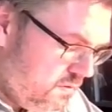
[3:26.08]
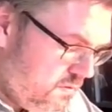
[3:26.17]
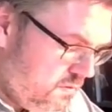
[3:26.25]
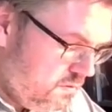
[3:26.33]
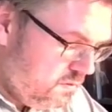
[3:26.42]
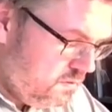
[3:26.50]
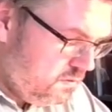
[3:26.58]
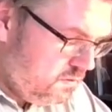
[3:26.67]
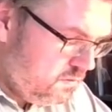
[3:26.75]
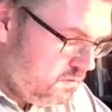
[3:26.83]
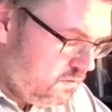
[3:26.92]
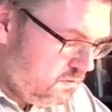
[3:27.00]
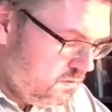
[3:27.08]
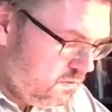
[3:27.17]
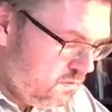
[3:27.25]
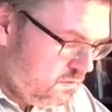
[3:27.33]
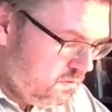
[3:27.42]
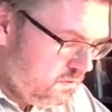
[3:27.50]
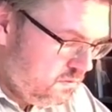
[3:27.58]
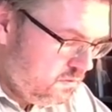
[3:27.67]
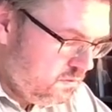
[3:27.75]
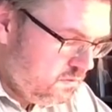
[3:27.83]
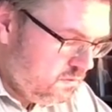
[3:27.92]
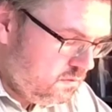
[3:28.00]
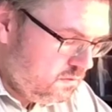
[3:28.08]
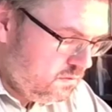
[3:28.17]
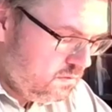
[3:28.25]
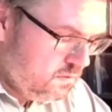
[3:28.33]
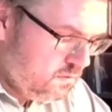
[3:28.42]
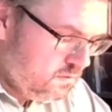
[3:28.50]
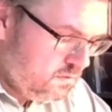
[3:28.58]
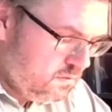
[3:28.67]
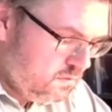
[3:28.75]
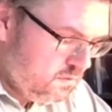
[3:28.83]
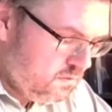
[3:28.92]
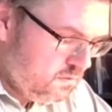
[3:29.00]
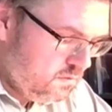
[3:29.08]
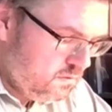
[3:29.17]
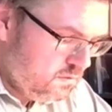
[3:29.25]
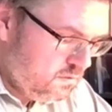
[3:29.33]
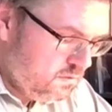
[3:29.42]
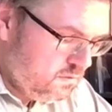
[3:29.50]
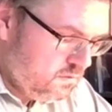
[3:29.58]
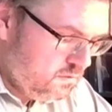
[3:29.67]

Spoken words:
[no speech]